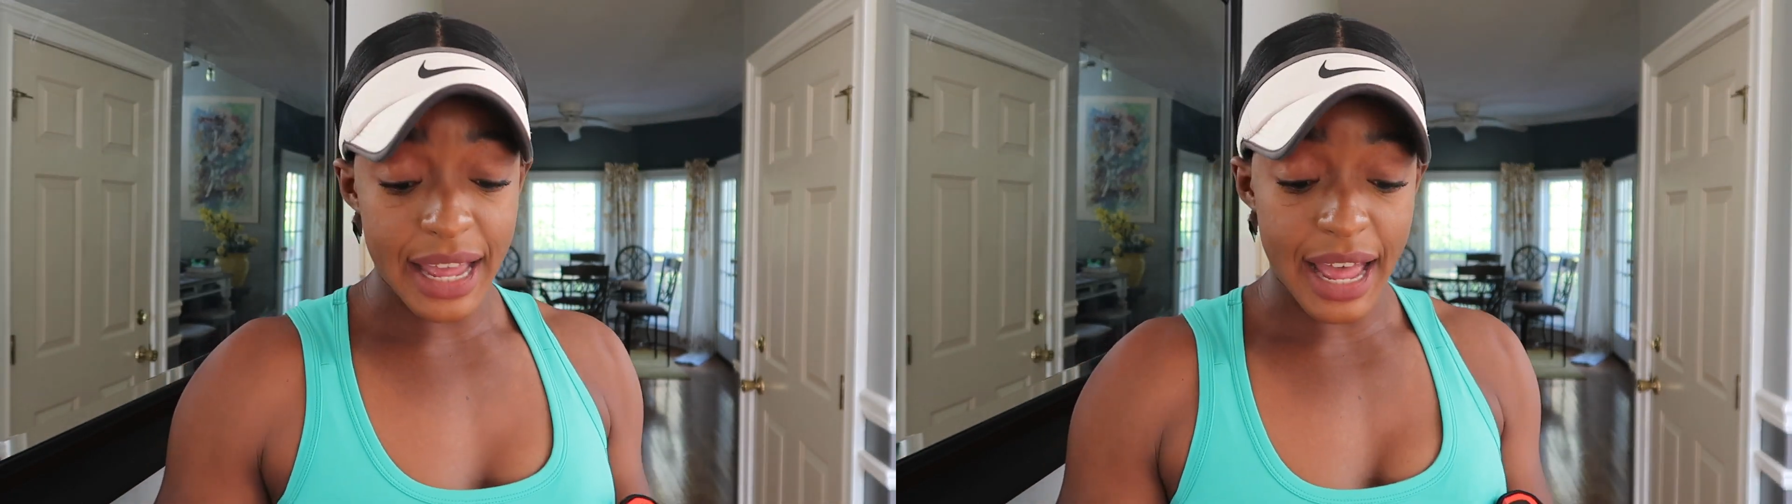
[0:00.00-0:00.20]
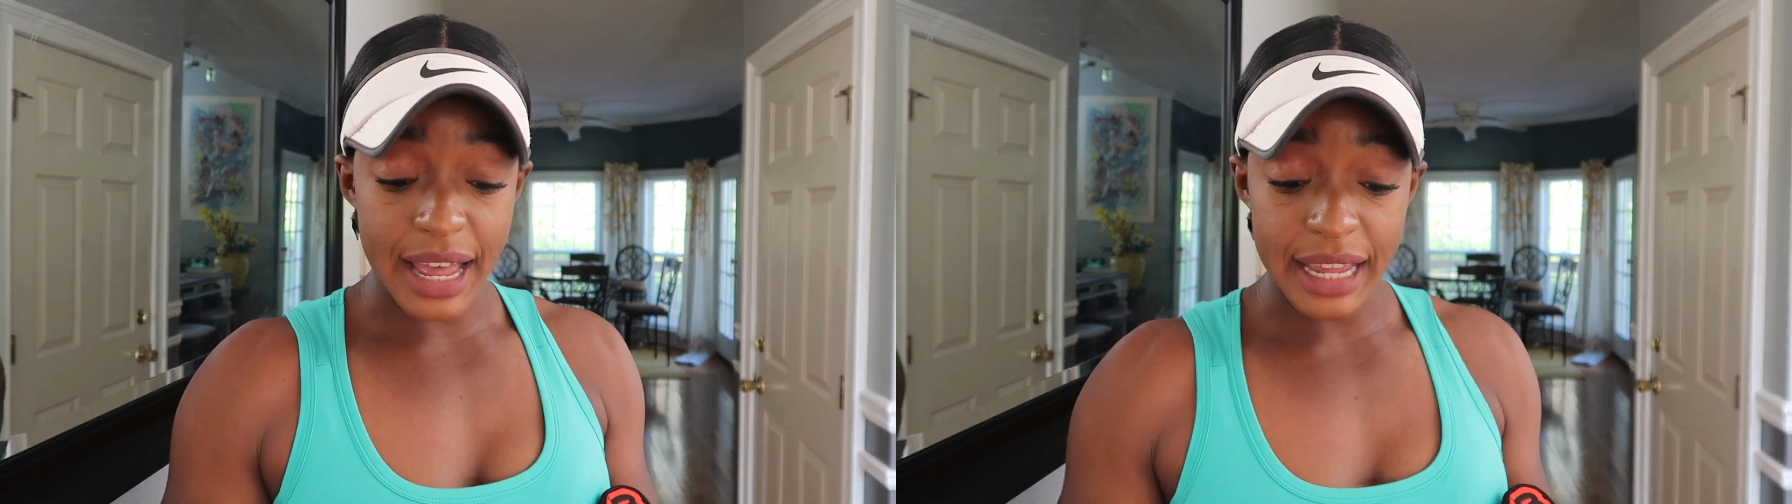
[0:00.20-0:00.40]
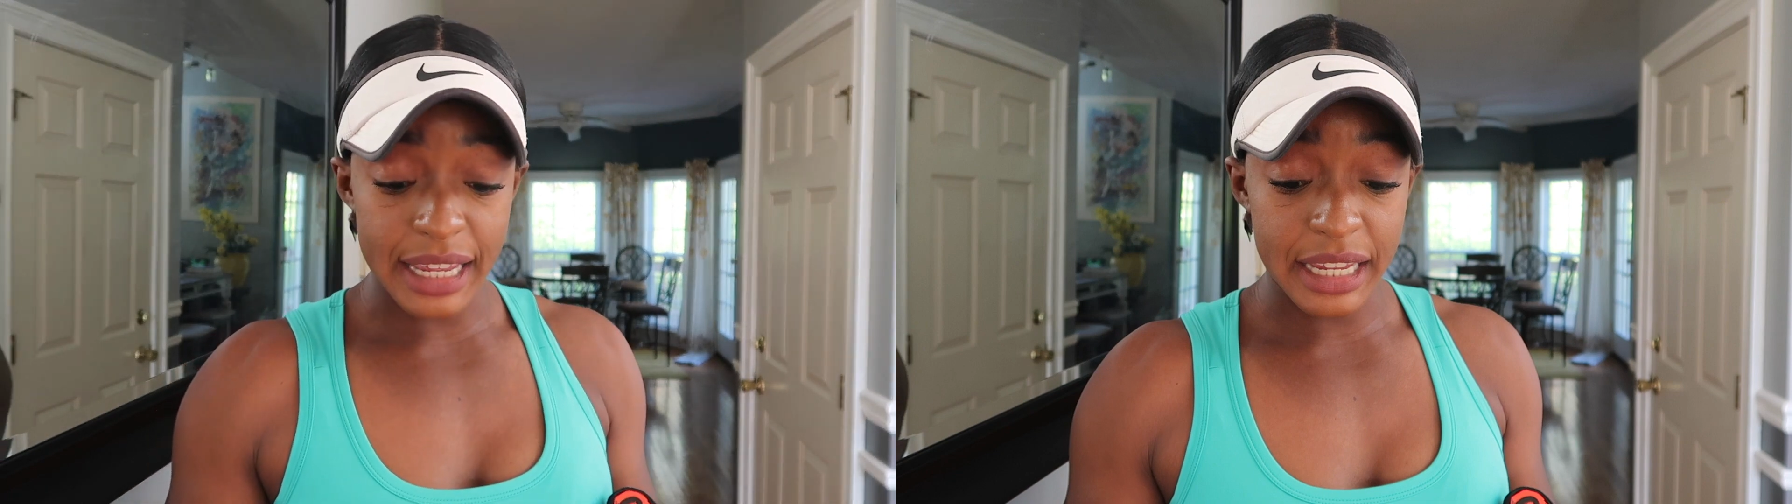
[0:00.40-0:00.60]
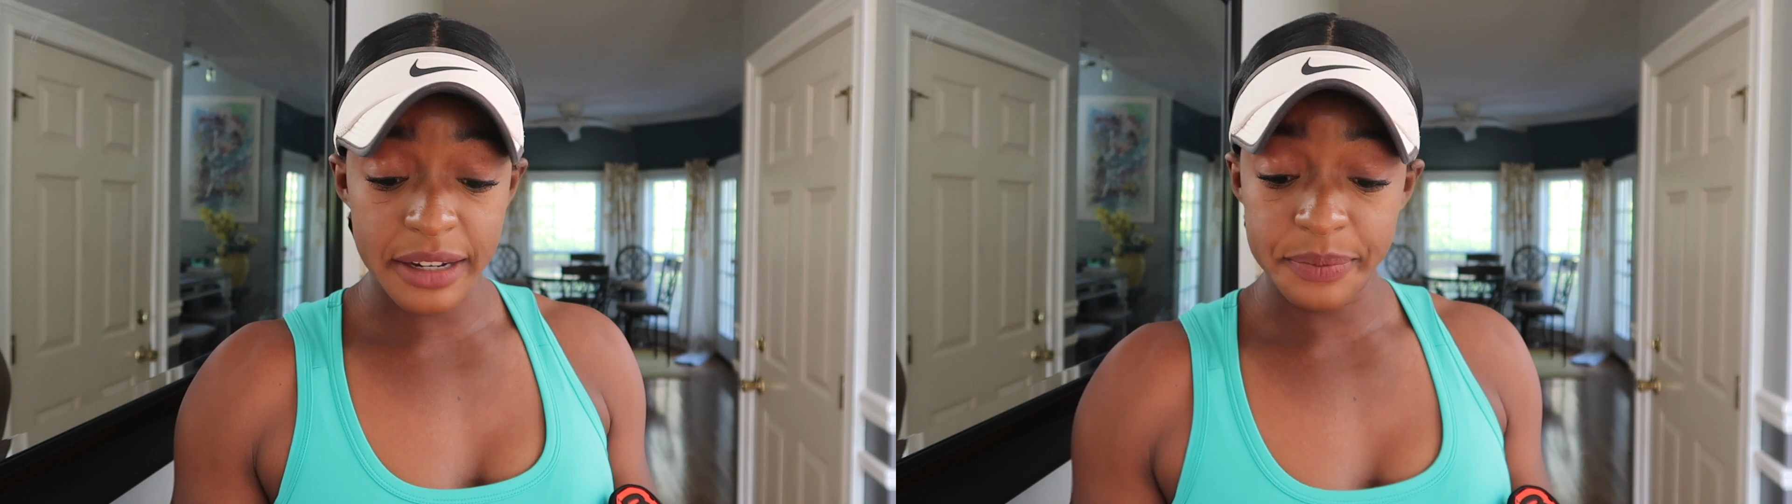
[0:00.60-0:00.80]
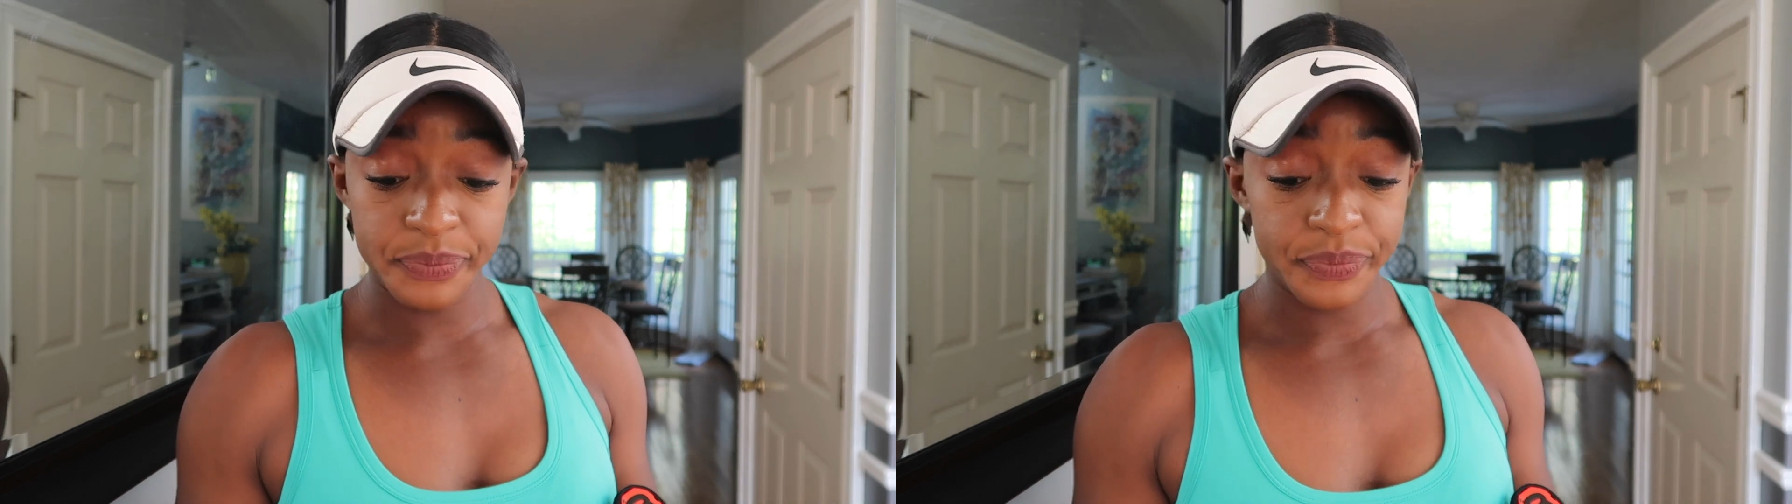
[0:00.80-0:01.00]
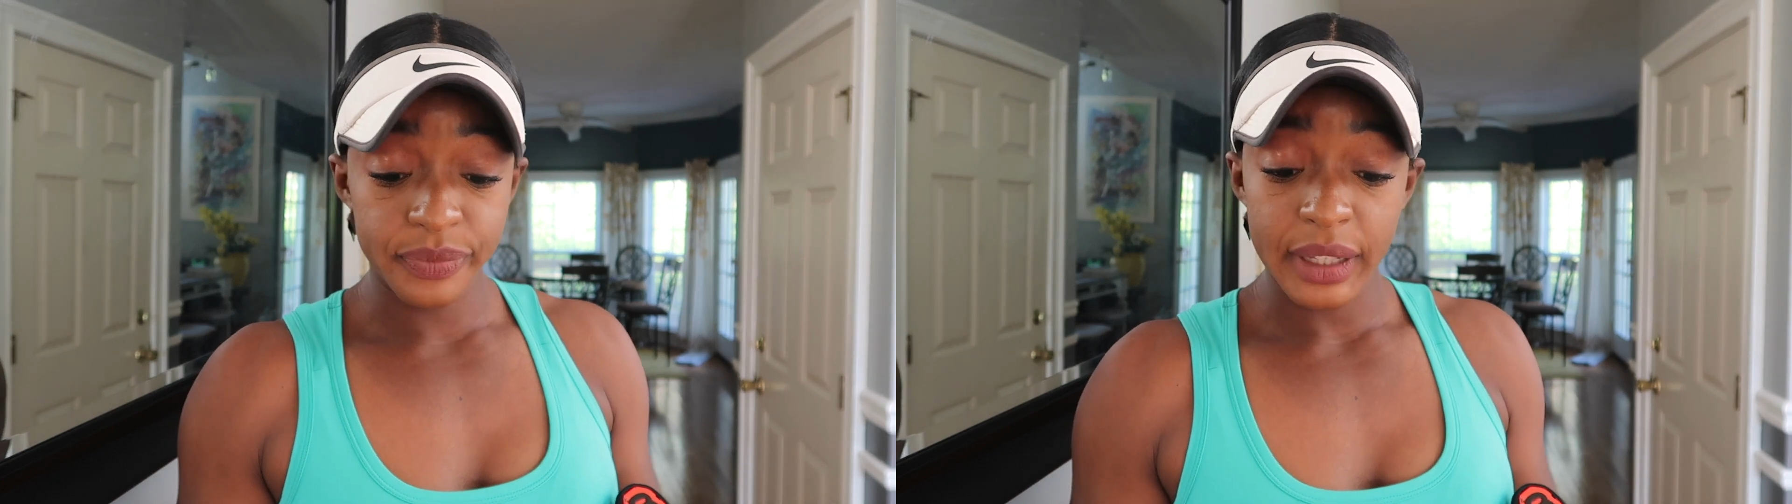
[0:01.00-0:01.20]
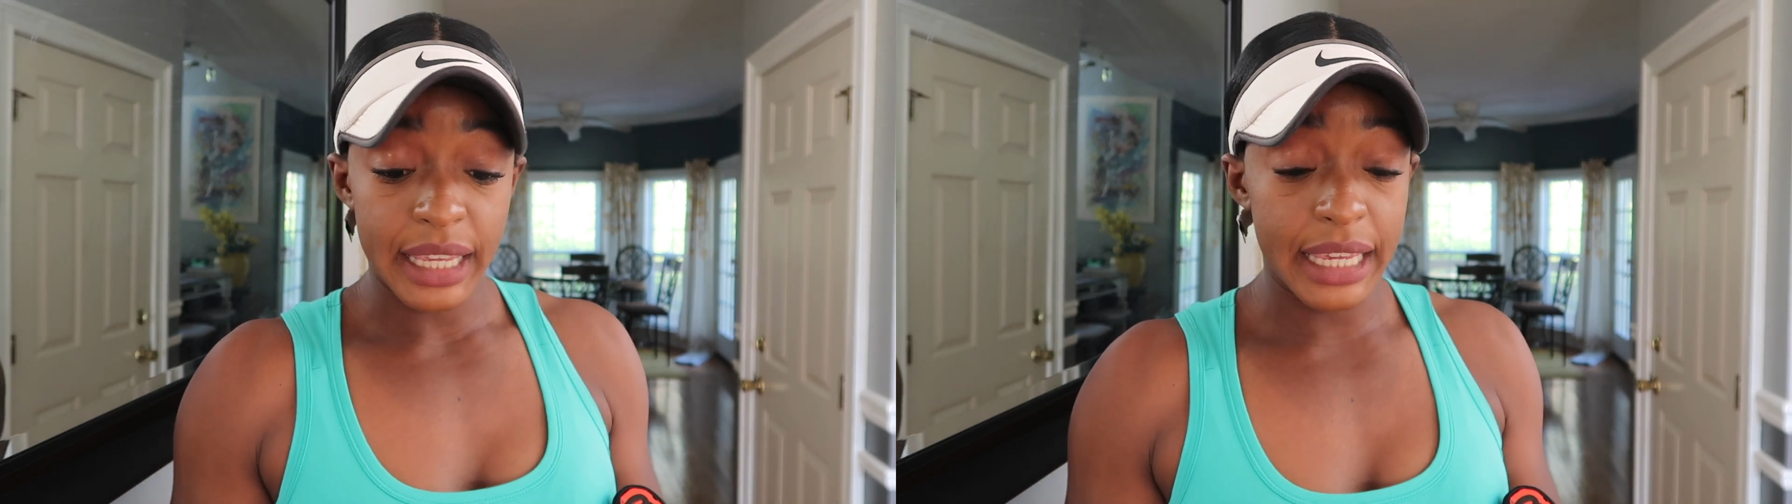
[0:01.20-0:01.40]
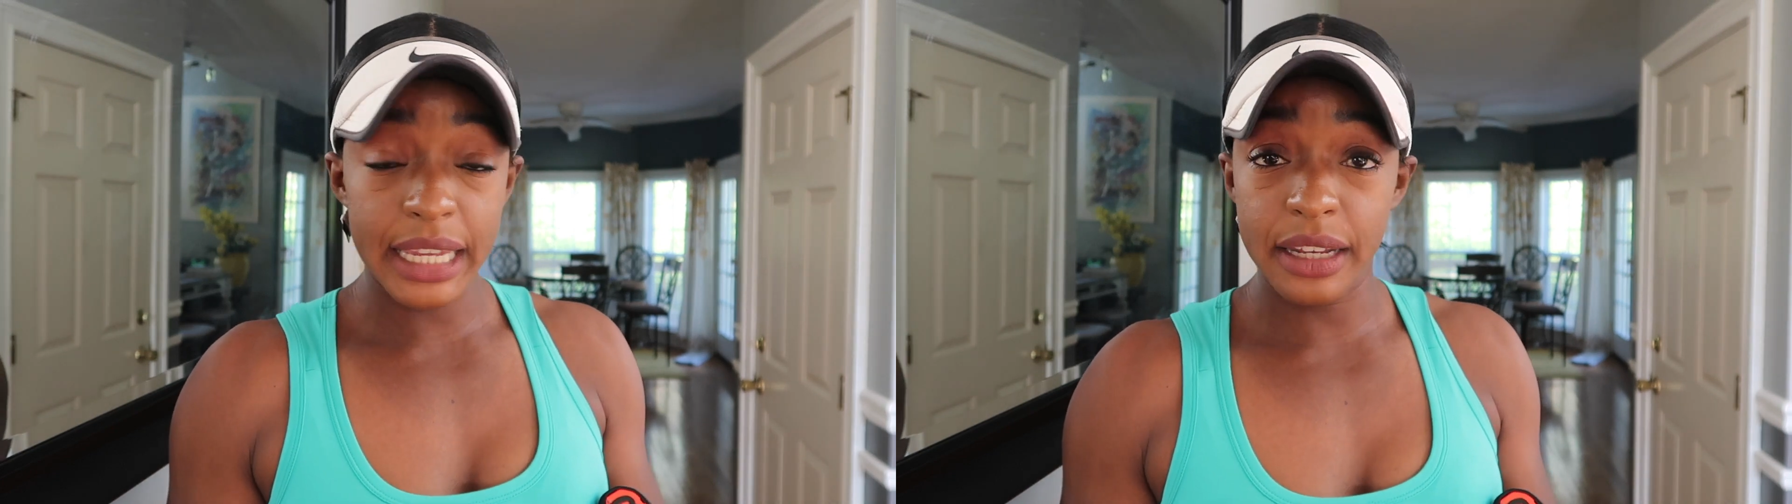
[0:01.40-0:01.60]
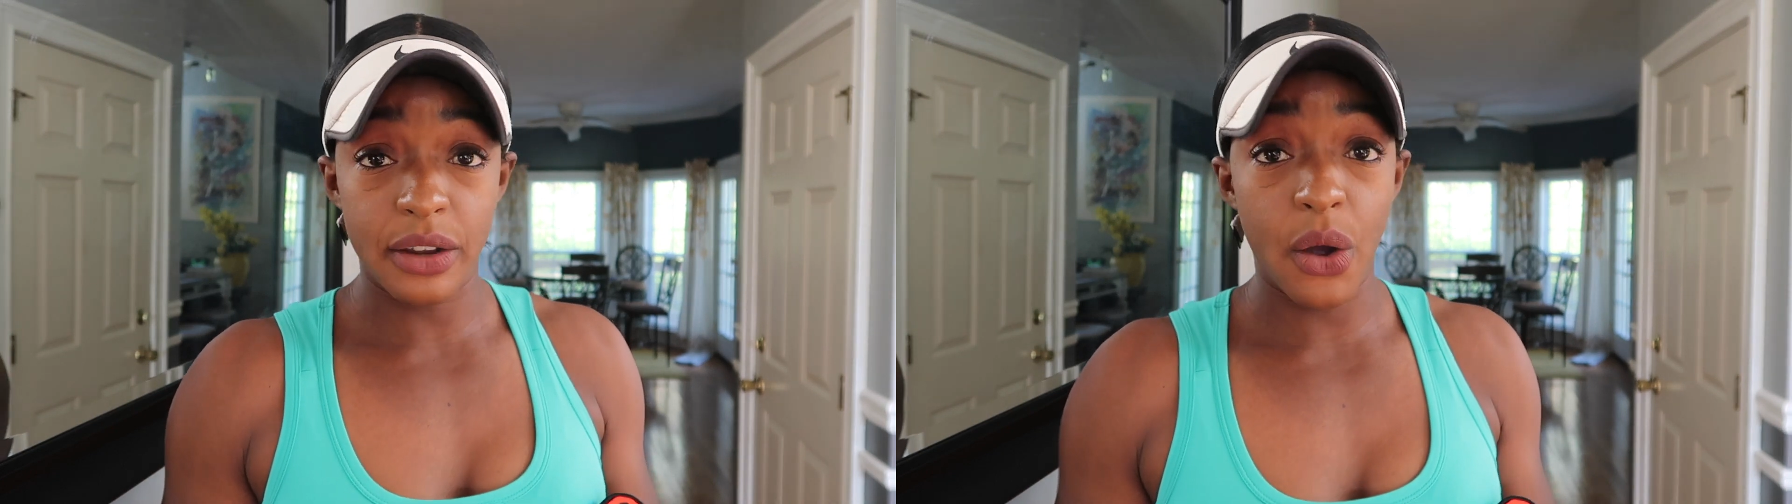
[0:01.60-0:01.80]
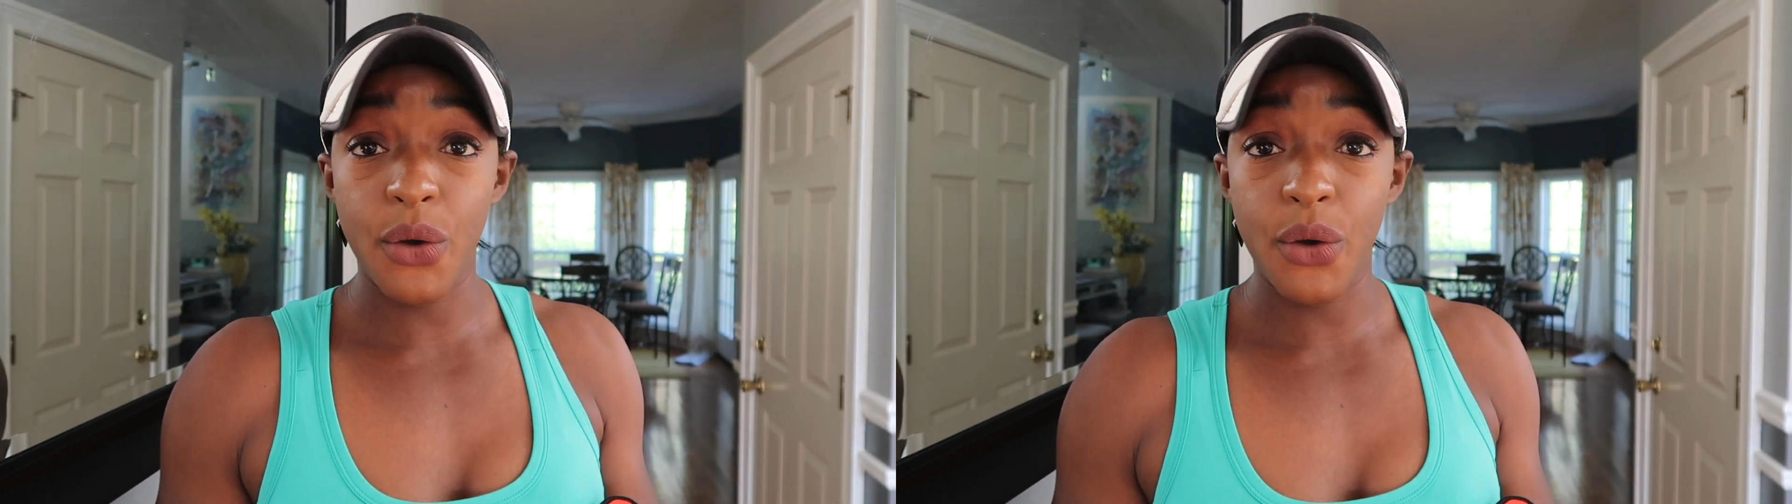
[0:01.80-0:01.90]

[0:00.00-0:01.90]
I hit